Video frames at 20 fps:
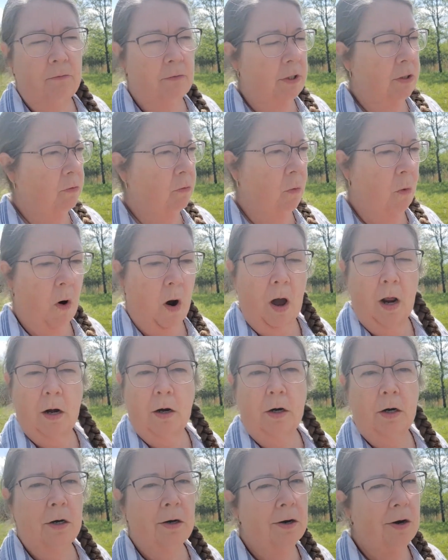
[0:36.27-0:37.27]
We didn't
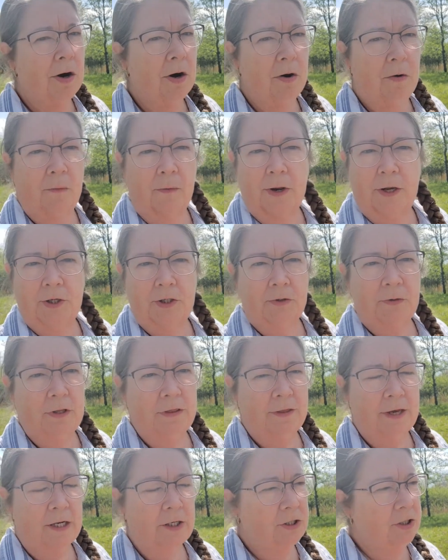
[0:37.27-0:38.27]
water, we didn't do
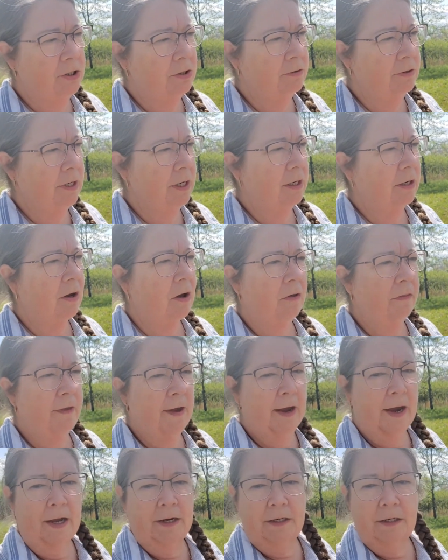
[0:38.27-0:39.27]
anything to it. The only
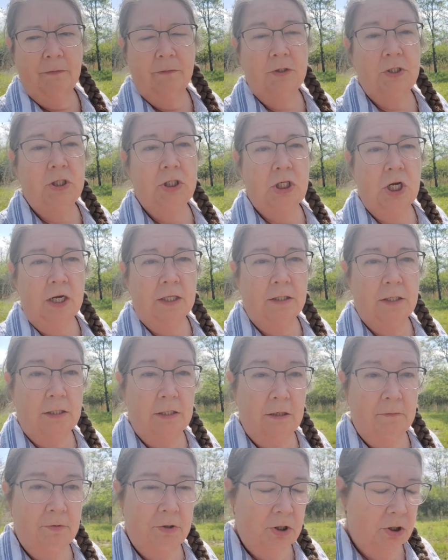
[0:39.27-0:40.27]
thing I did was check the
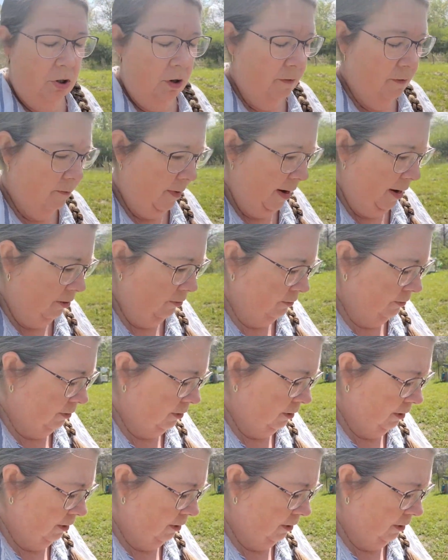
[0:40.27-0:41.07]
temperature on the bales.